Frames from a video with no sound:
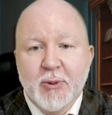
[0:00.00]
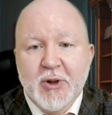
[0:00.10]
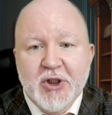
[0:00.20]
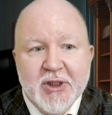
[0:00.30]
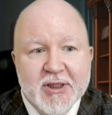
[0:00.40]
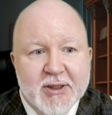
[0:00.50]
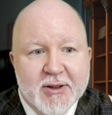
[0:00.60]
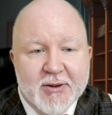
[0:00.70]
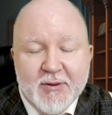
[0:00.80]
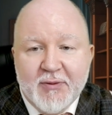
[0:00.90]
which
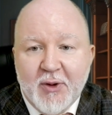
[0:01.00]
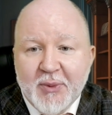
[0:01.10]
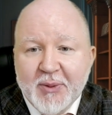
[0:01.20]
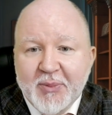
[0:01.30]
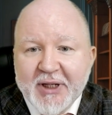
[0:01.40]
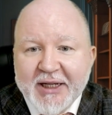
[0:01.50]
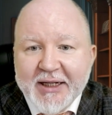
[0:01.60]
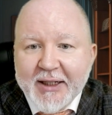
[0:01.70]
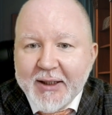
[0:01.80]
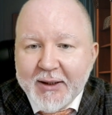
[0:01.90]
is from the
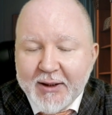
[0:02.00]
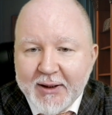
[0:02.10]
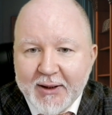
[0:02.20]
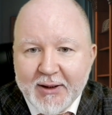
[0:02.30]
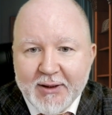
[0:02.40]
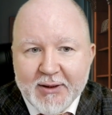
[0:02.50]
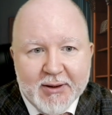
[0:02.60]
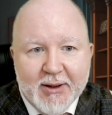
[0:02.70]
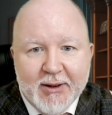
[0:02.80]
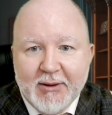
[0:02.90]
beginning is
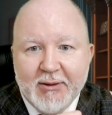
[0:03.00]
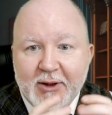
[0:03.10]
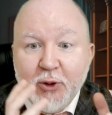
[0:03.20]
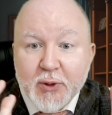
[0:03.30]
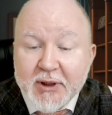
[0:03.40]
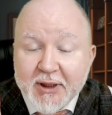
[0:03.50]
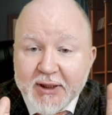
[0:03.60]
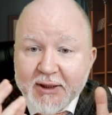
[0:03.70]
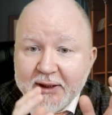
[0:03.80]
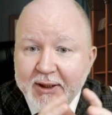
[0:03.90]
like
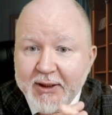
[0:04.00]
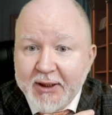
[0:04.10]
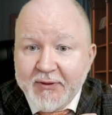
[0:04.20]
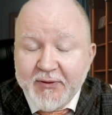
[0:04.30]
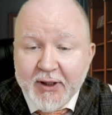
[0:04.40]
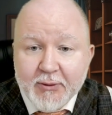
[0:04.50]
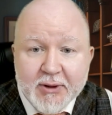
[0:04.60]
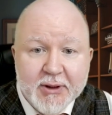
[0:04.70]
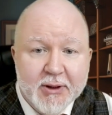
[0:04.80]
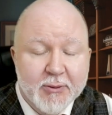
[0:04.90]
useless and
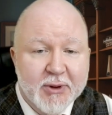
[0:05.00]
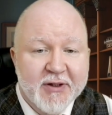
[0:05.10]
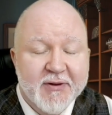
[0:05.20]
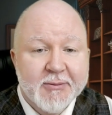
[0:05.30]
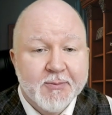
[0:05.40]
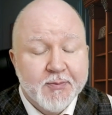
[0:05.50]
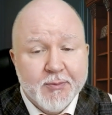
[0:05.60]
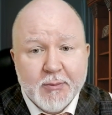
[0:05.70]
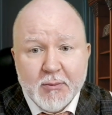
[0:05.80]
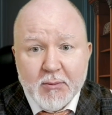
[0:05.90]
unfounded and whatever.
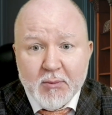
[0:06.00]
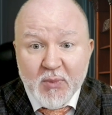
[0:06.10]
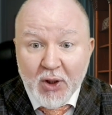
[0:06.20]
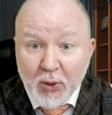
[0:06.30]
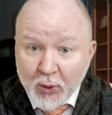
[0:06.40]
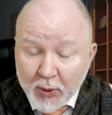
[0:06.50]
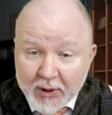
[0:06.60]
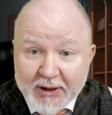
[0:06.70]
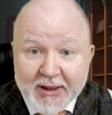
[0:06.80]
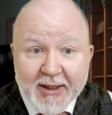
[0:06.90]

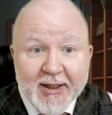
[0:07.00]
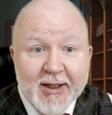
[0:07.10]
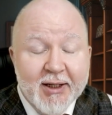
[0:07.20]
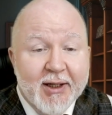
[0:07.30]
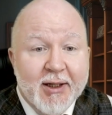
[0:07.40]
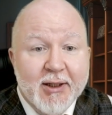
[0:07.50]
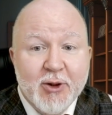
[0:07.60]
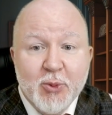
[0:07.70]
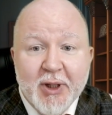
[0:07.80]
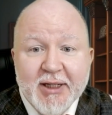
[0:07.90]
Or
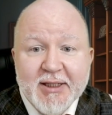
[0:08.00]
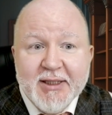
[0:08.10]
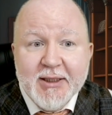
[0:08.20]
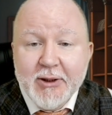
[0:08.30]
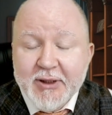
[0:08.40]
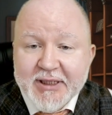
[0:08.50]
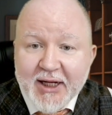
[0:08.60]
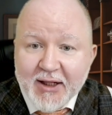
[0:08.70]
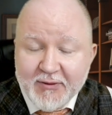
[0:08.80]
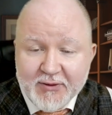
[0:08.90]
you might see
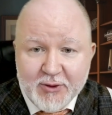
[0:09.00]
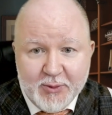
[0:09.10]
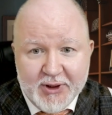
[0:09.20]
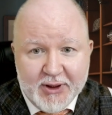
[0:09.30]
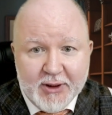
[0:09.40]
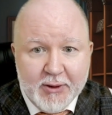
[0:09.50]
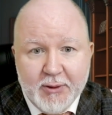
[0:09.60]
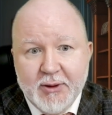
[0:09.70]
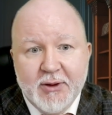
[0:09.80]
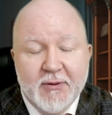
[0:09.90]
yourself to be
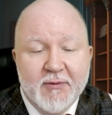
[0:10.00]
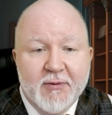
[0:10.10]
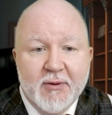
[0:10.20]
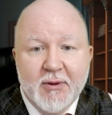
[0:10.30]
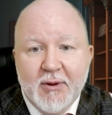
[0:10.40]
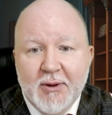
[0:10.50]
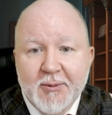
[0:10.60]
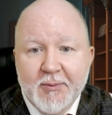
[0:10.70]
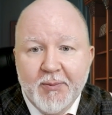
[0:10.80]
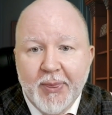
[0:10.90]
accused of
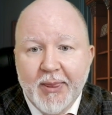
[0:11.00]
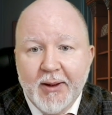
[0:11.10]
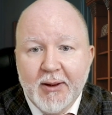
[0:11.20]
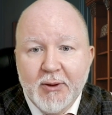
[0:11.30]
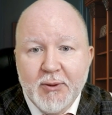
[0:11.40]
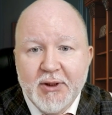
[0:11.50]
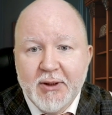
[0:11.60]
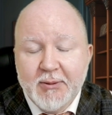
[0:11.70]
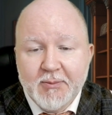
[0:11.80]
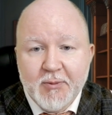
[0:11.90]

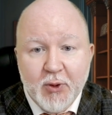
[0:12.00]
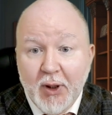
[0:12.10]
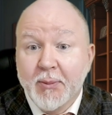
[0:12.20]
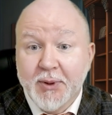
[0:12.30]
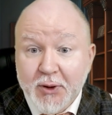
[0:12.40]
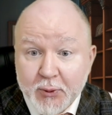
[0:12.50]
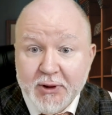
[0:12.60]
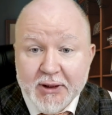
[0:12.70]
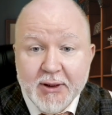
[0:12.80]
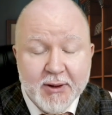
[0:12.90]
using or
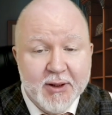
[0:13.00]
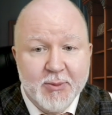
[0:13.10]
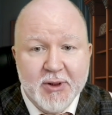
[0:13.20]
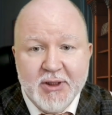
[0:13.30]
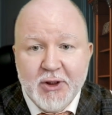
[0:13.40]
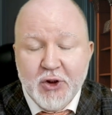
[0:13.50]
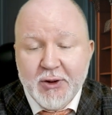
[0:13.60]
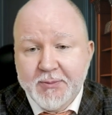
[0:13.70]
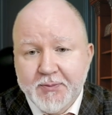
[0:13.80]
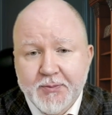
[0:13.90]
abusing the procedure